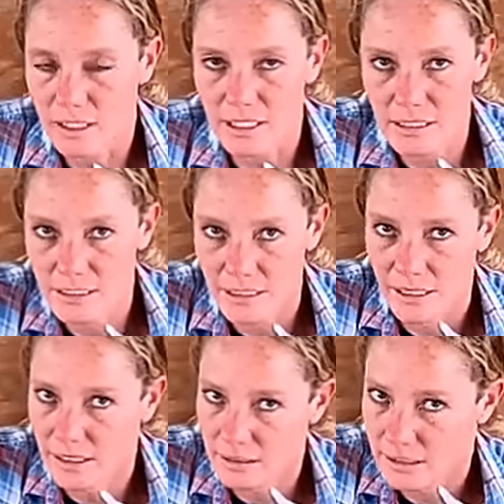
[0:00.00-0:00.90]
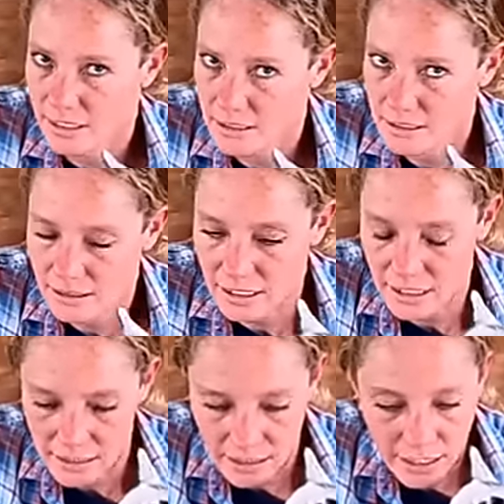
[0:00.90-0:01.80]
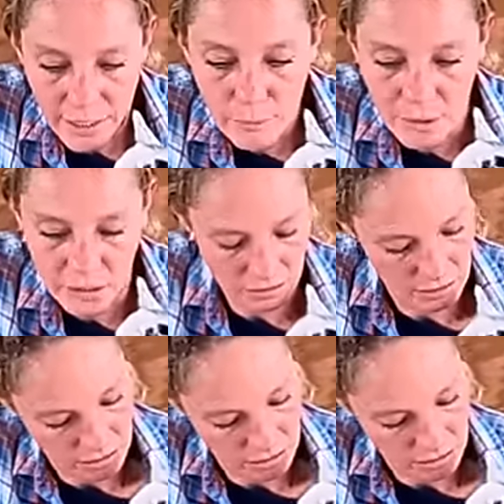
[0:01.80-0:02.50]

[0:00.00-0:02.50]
more kids than I guessed in the guessing game, but